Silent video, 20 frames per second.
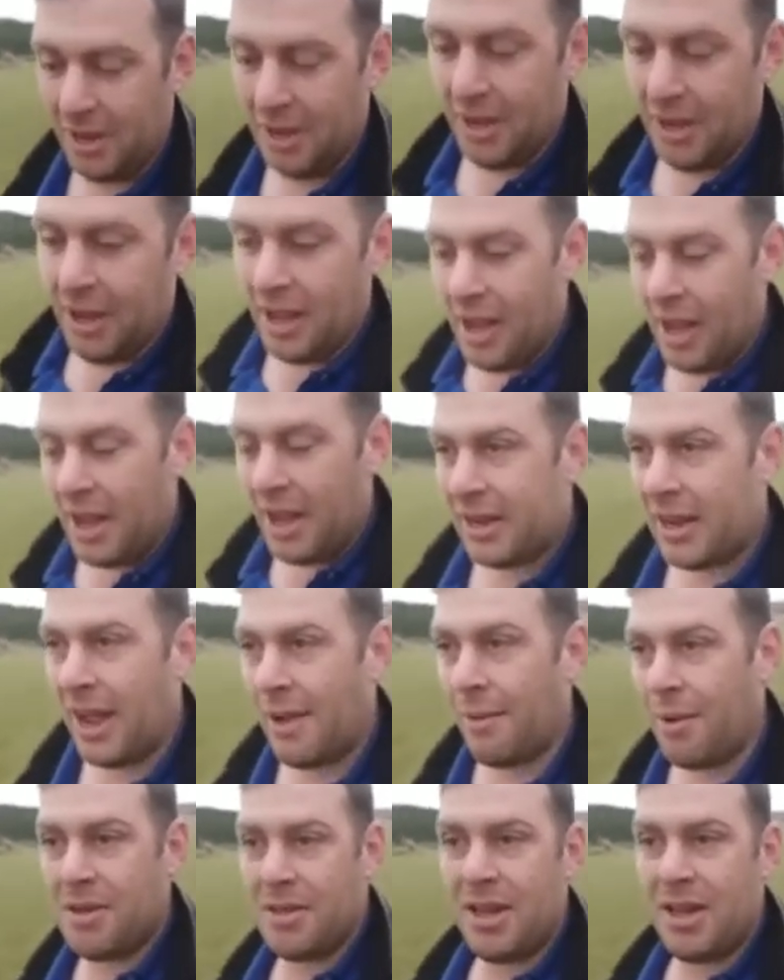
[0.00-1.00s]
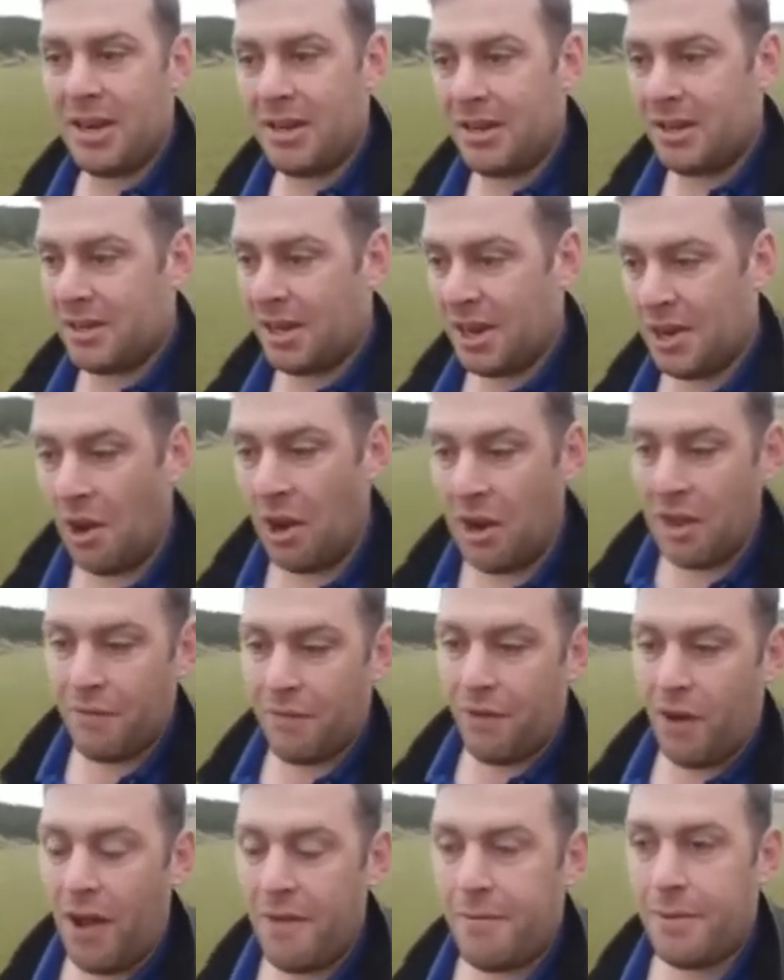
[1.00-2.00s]
Okay, we started to see 95%
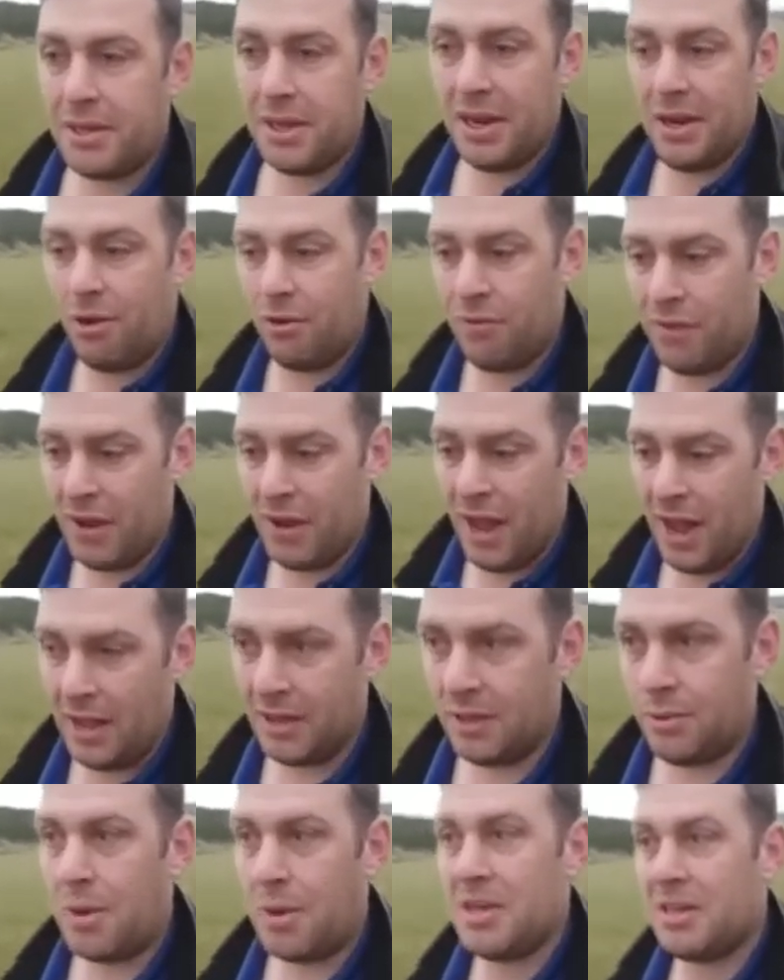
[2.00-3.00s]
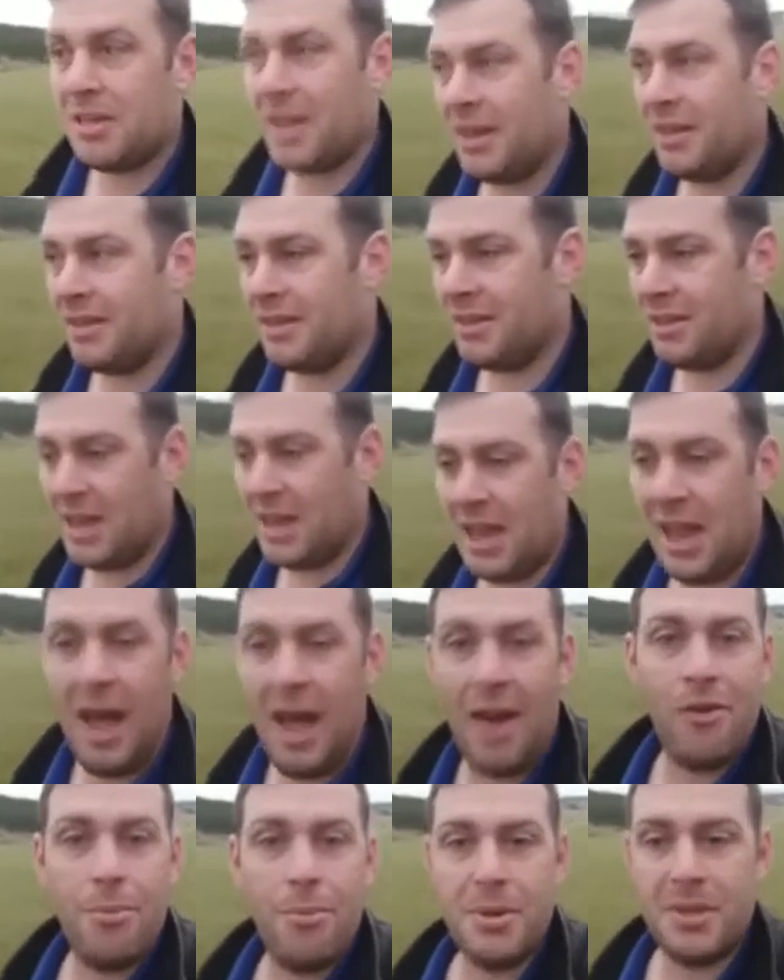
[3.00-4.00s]
LVRs. We started to see
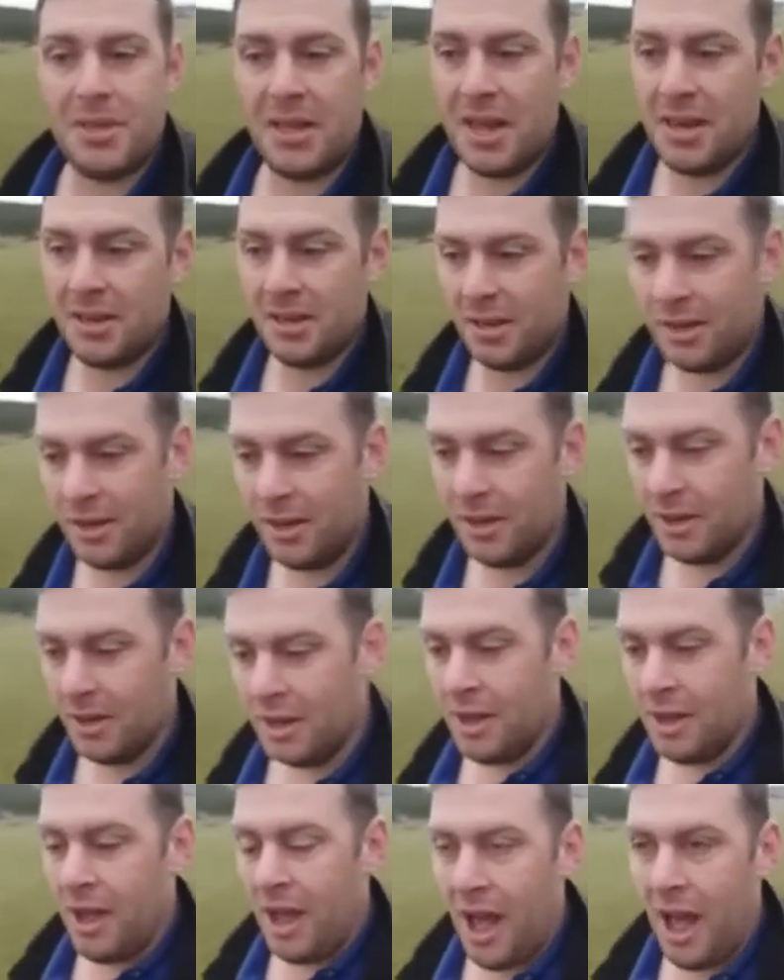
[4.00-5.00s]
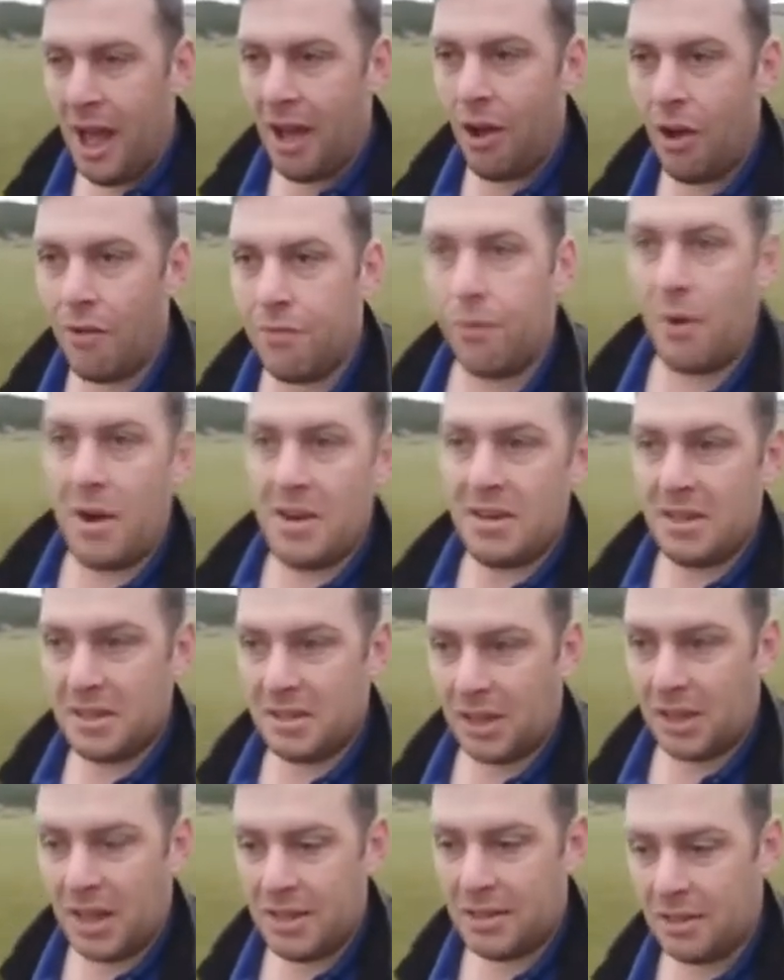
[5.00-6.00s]
100% of rent is
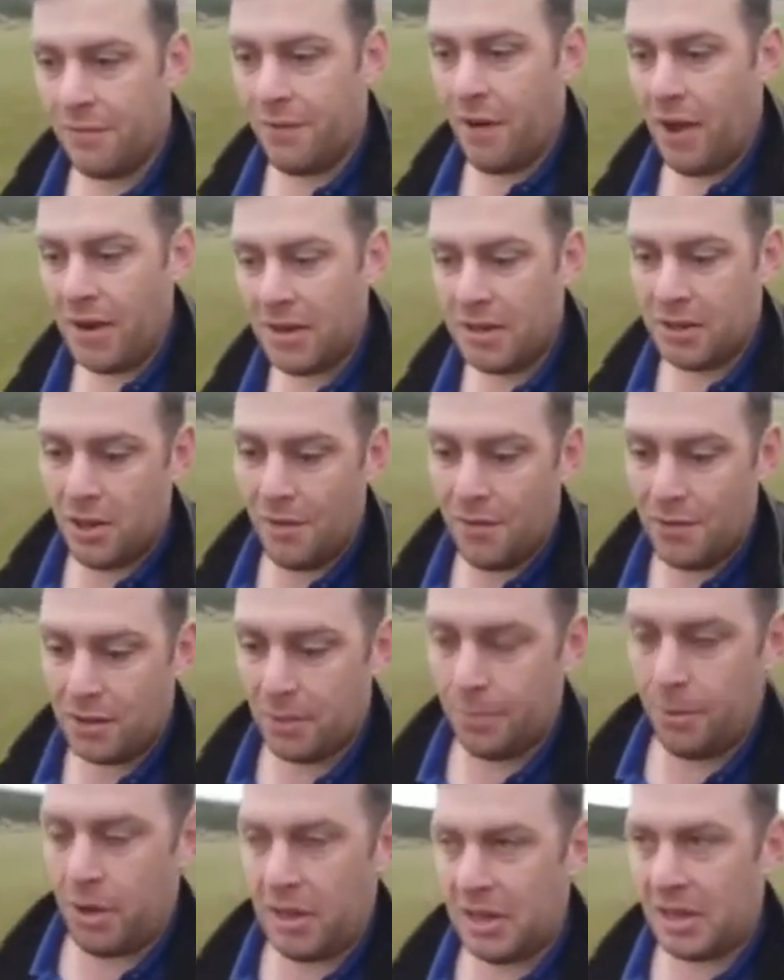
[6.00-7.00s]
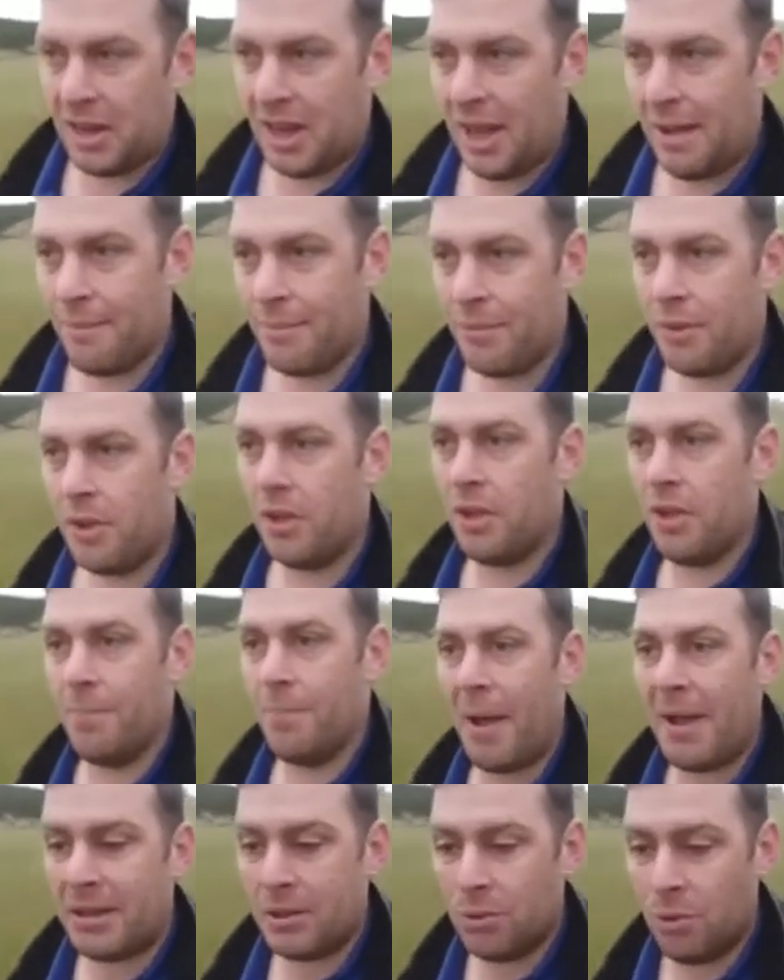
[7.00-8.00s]
classified as serviceable income. The banks
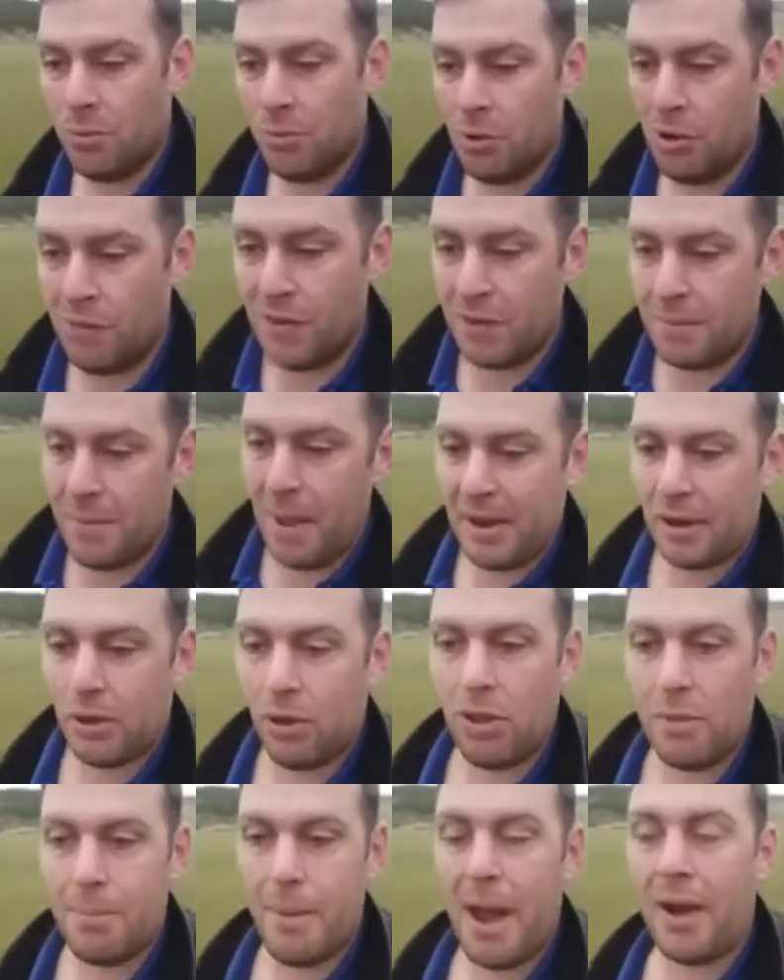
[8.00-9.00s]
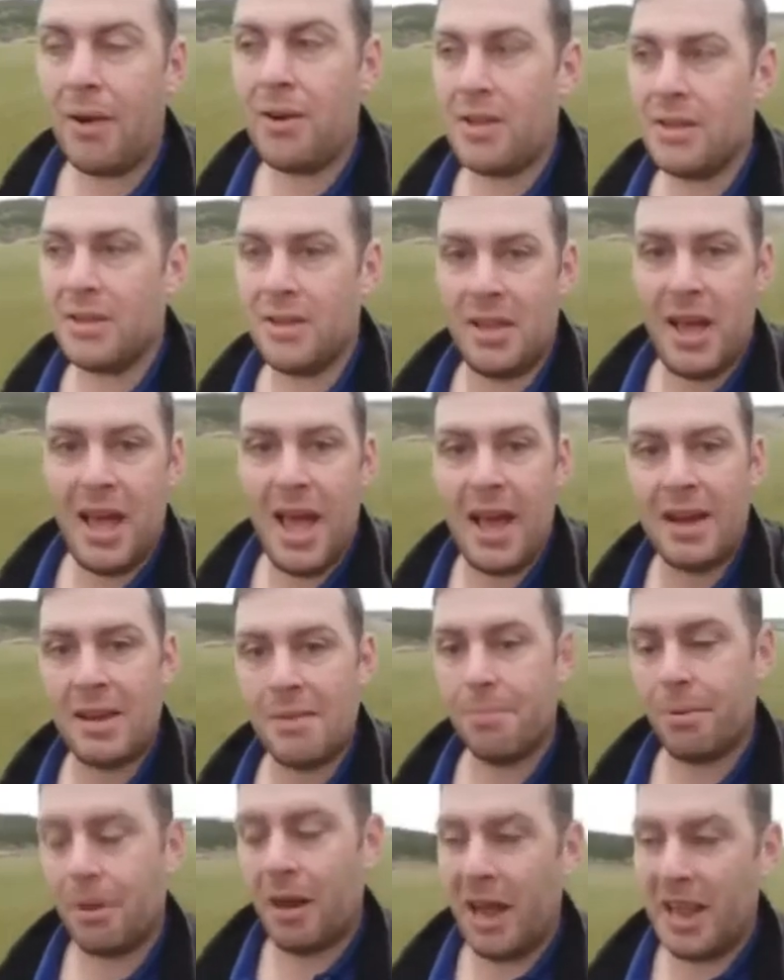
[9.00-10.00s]
were moving back all the barriers that they had in
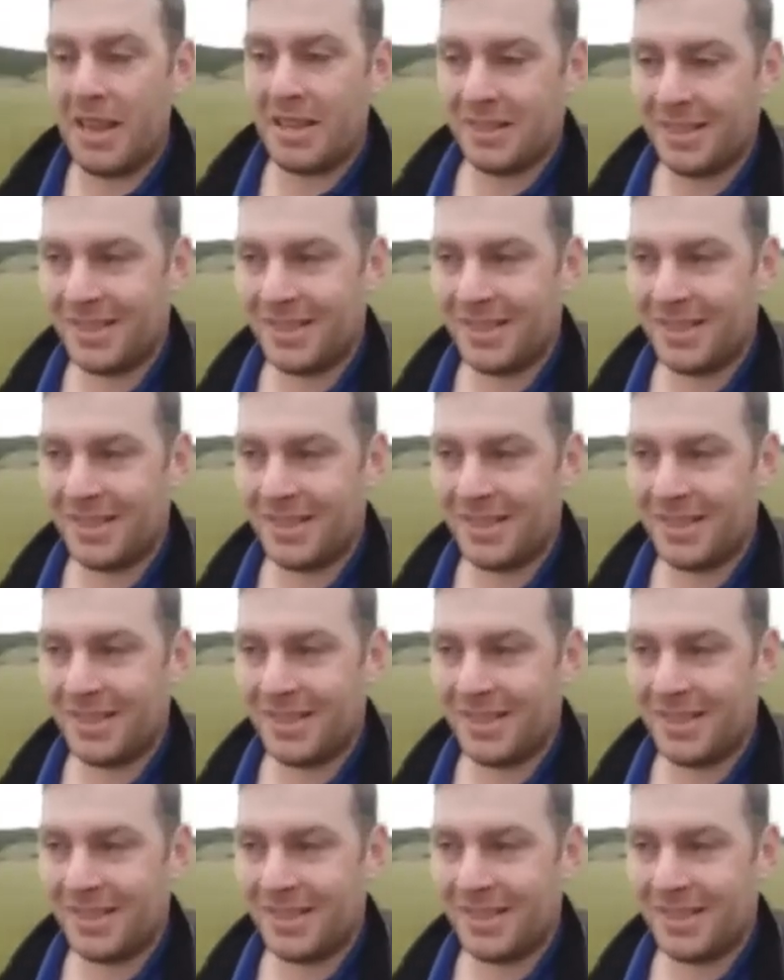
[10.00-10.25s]
place.